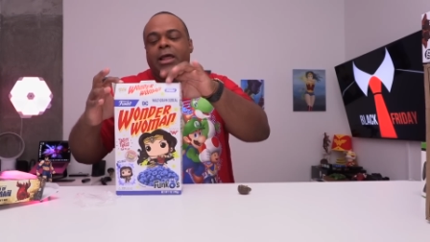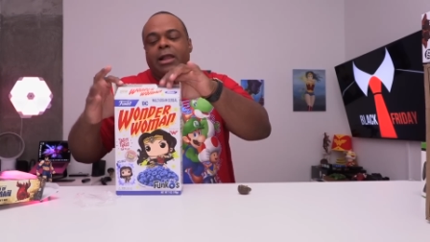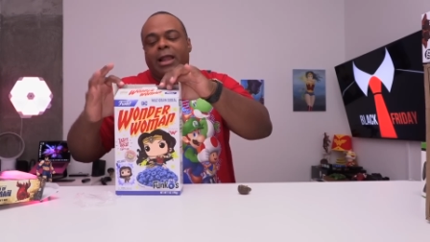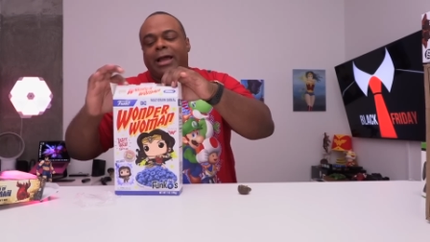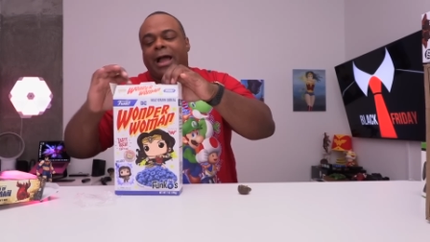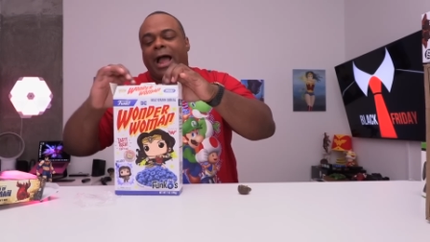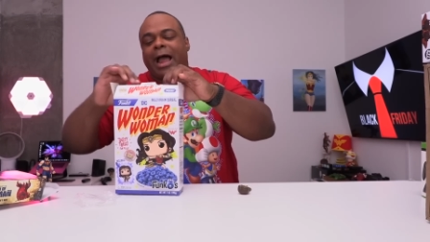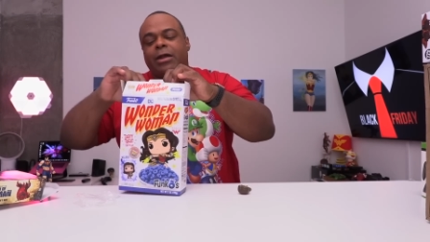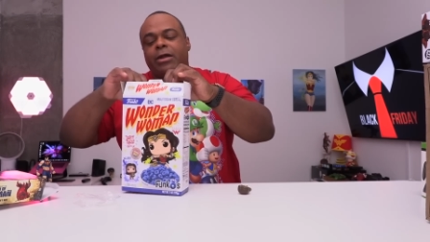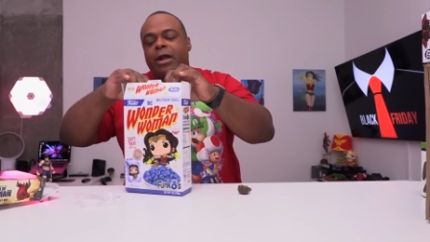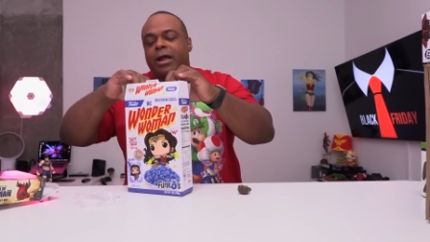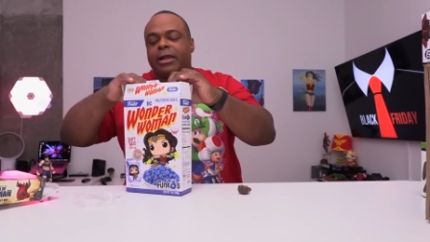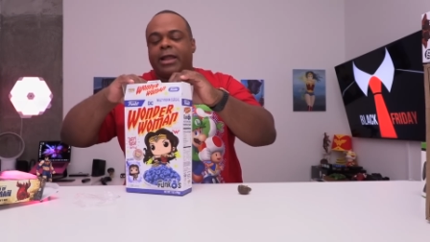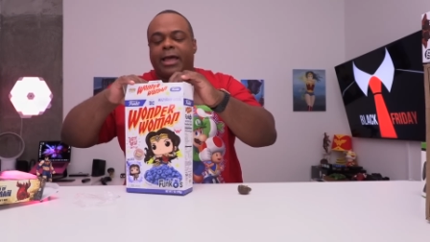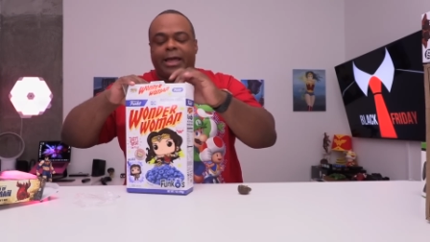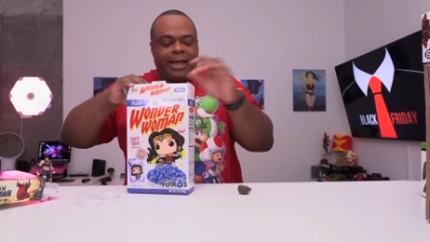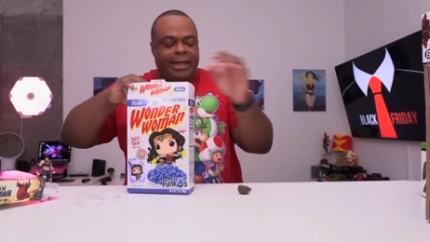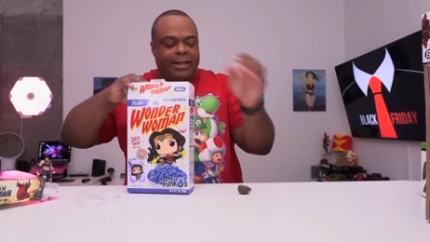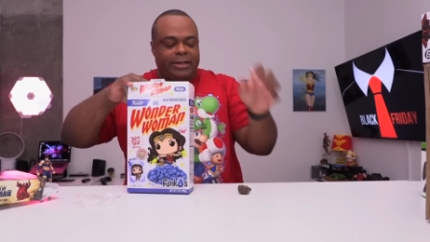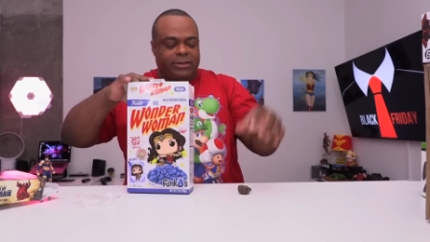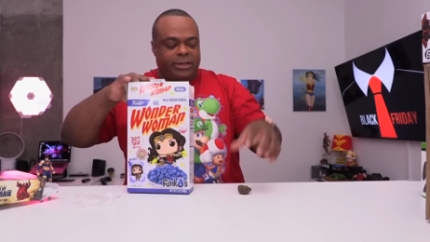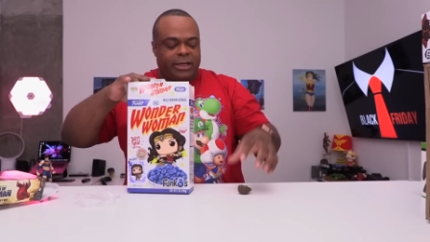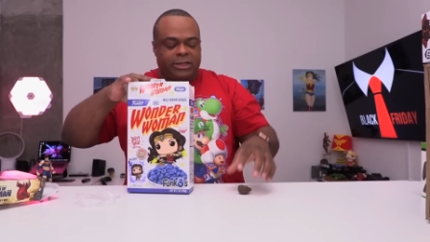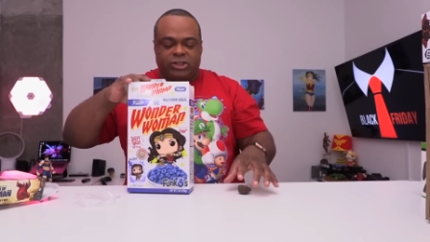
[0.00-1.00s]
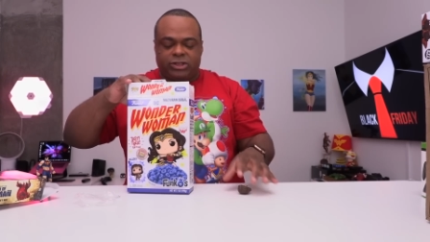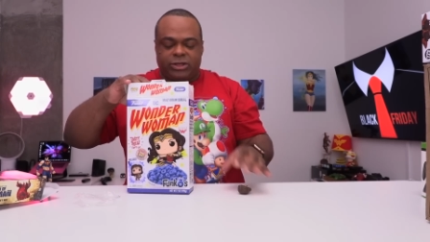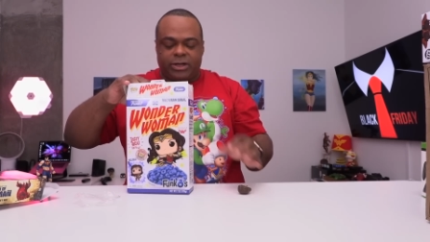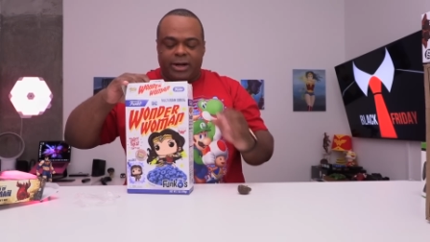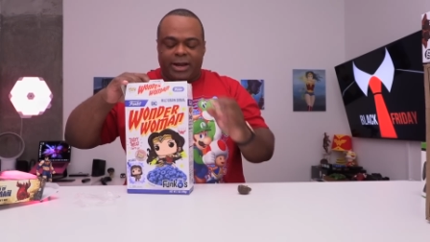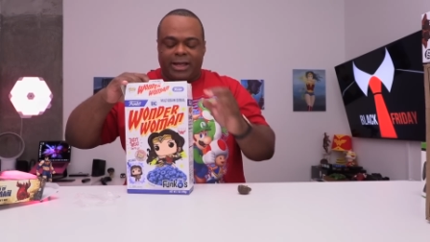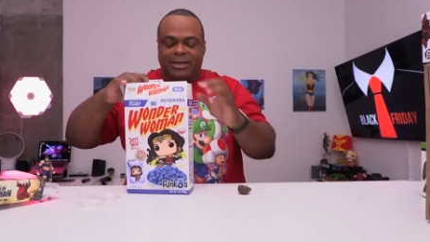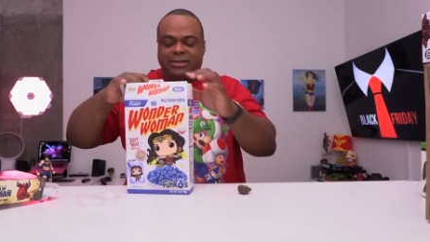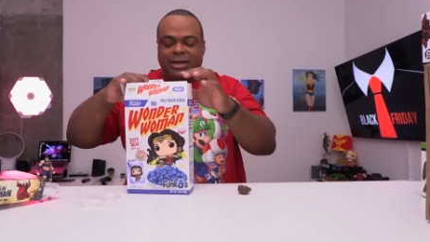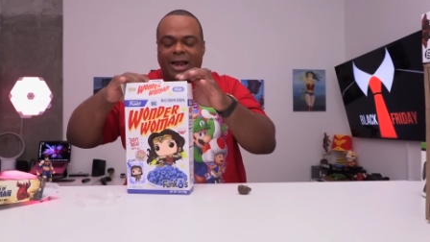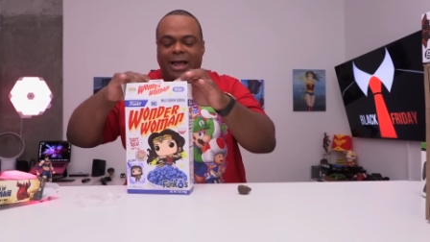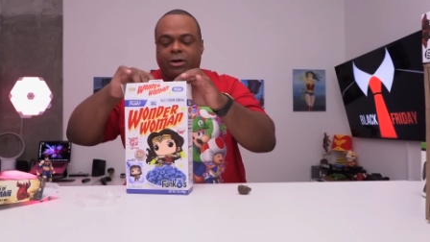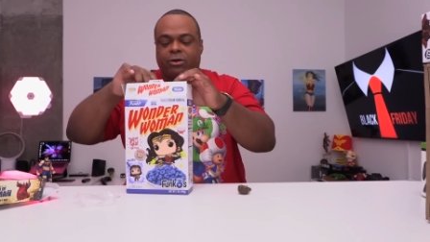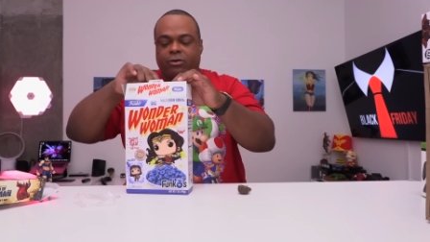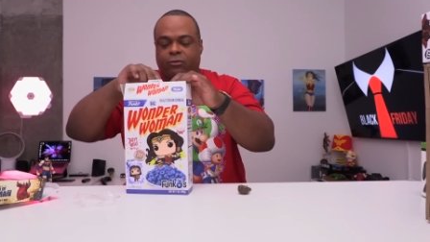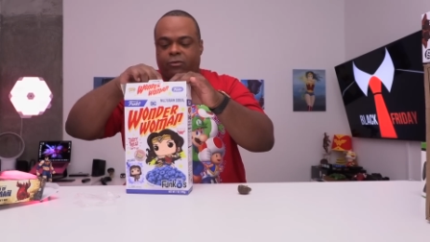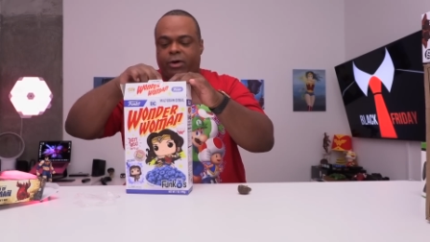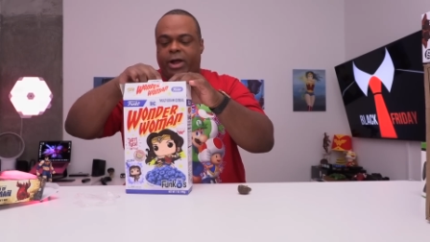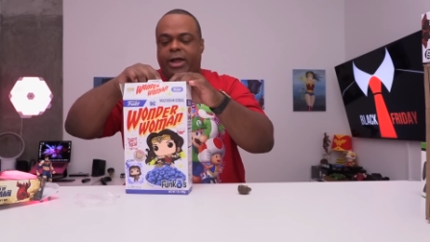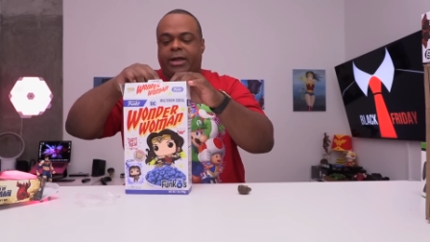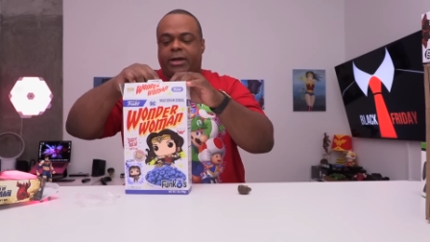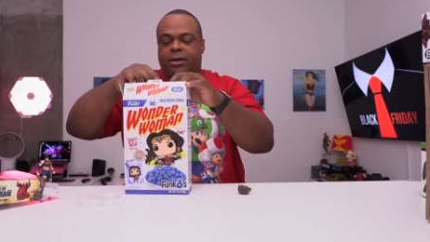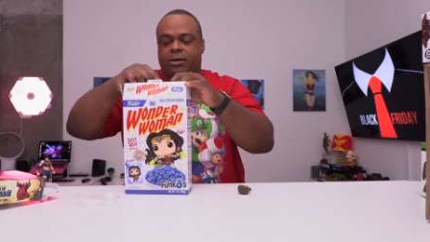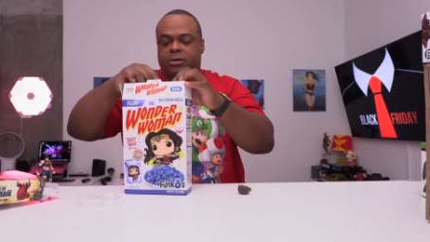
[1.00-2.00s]
Like, I like, it, it's just, it's not
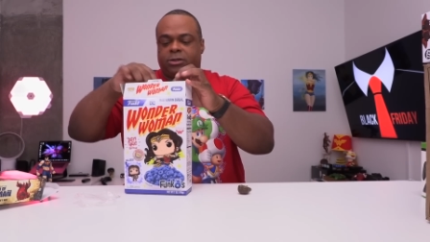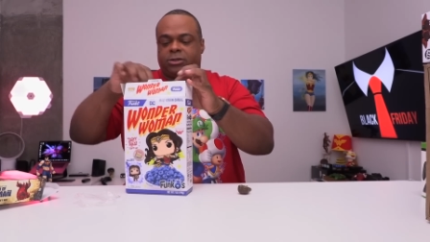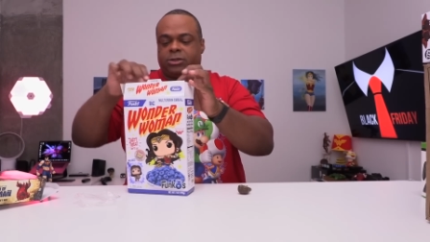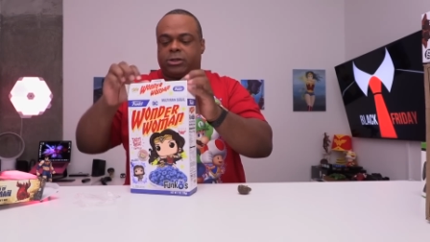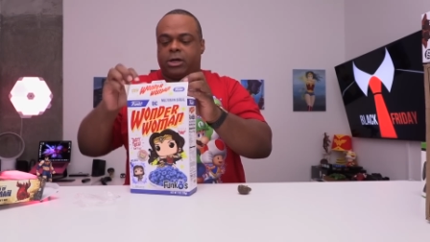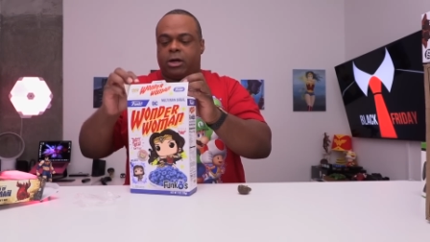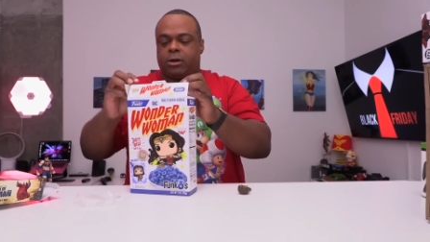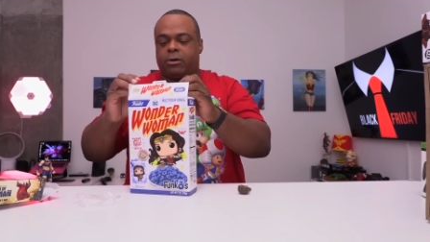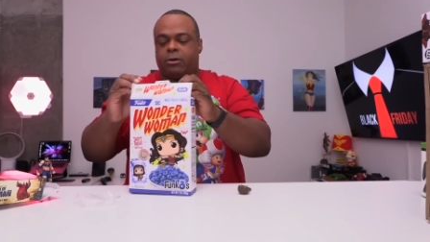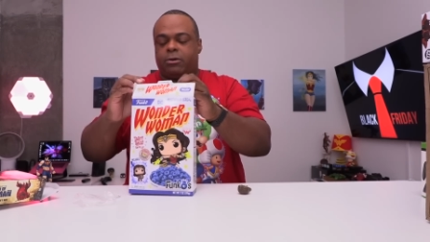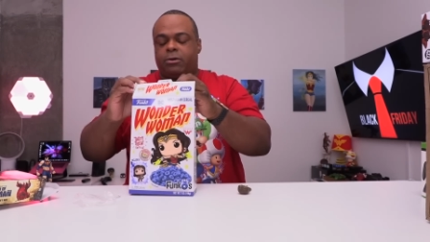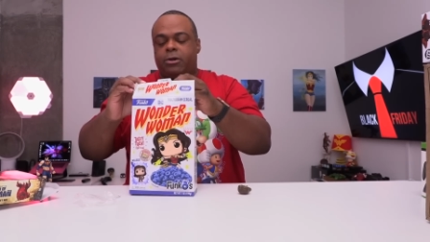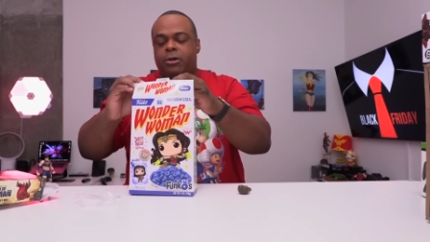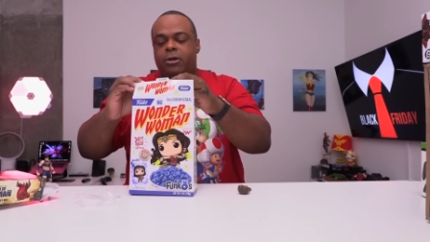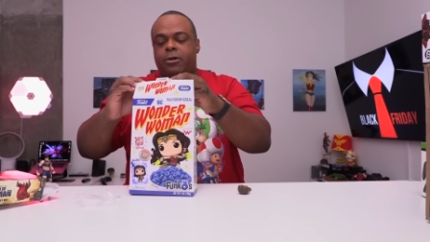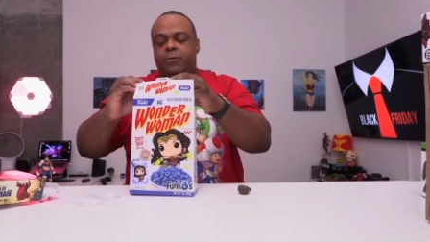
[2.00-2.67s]
great. So,